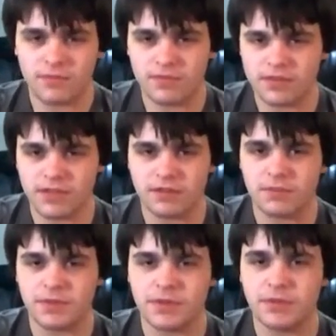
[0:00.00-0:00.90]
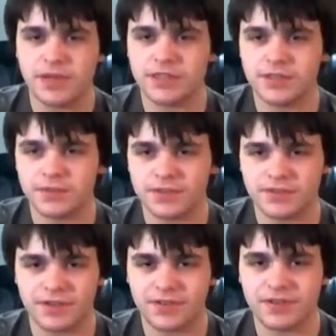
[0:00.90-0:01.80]
settle their big wager. It was
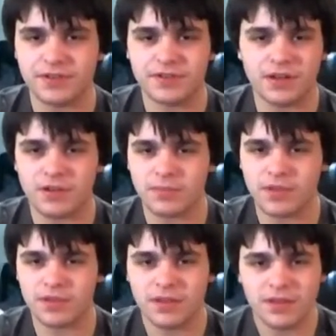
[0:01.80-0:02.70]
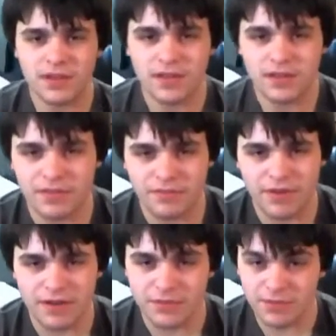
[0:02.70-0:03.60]
for a $1 bill. They've
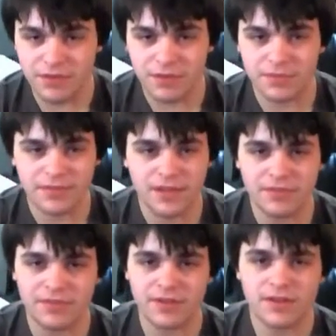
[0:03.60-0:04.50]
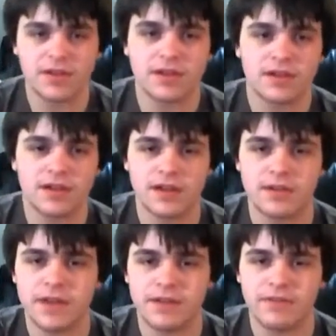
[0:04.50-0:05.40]
wrecked Winthorpe's life and kind of
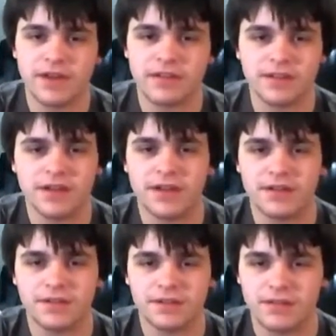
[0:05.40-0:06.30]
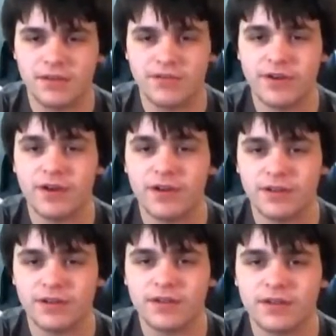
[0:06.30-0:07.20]
made Valentine's over
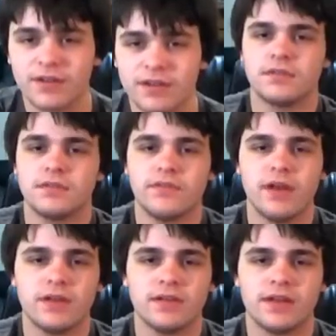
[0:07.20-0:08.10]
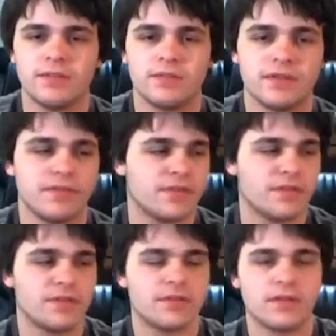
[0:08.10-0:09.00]
$1. Valentine had
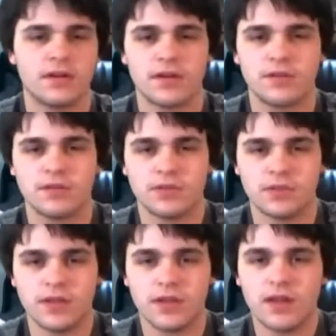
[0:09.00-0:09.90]
previously snuck out a joint